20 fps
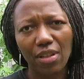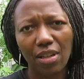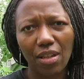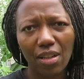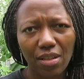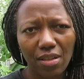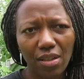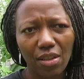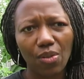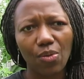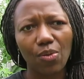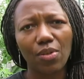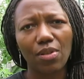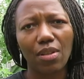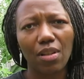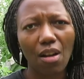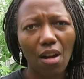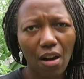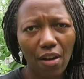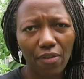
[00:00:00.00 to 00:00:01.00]

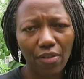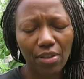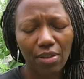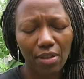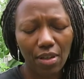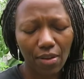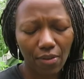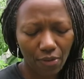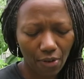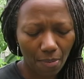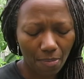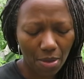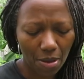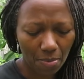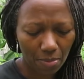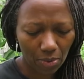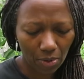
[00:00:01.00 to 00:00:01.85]
continuously harvesting from them.